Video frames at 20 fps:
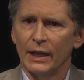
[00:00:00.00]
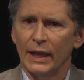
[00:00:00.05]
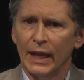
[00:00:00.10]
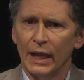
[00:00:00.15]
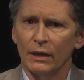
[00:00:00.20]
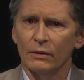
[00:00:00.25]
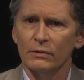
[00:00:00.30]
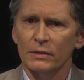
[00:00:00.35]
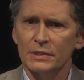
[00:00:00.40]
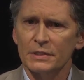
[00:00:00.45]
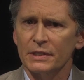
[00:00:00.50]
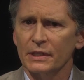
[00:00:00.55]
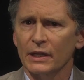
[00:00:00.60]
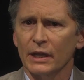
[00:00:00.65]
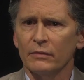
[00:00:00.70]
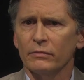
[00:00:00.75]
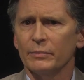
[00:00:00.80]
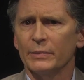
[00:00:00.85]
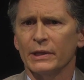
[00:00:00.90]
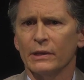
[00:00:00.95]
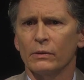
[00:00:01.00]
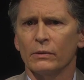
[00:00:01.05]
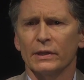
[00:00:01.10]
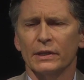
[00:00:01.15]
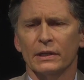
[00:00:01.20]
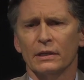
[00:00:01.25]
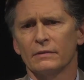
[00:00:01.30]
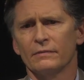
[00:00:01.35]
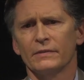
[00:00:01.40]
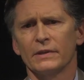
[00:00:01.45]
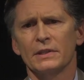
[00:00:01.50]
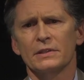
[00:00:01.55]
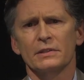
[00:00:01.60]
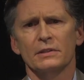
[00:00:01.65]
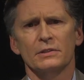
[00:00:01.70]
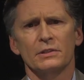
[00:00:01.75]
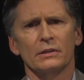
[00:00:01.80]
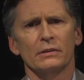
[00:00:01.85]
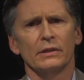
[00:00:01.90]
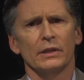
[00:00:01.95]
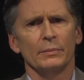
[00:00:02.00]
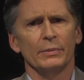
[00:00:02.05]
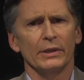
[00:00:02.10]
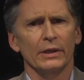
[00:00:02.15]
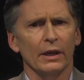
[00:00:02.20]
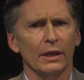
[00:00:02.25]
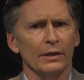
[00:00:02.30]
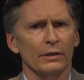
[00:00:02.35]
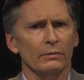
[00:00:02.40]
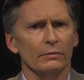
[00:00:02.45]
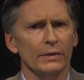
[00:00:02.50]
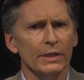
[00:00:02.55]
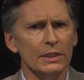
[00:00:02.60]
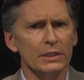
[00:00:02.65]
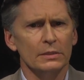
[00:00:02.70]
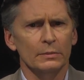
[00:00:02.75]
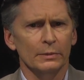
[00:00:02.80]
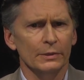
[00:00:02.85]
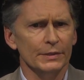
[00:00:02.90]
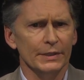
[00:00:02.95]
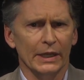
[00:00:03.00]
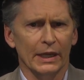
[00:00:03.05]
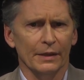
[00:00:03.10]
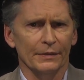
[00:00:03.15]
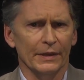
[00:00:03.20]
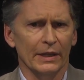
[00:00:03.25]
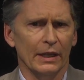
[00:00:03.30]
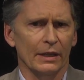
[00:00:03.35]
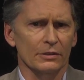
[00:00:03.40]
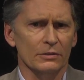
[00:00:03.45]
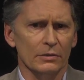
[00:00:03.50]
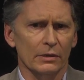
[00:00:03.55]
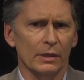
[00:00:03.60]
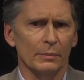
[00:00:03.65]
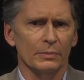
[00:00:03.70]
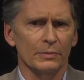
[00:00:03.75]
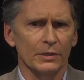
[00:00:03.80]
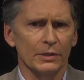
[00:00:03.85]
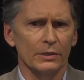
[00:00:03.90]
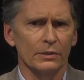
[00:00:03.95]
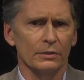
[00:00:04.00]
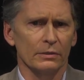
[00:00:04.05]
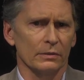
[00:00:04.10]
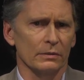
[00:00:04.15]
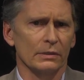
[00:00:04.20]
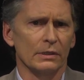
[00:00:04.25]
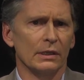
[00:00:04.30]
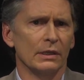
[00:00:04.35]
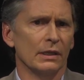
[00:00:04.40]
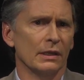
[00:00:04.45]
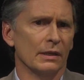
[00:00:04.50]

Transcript: how is the government going to convince a jury beyond a reasonable doubt that Trump knew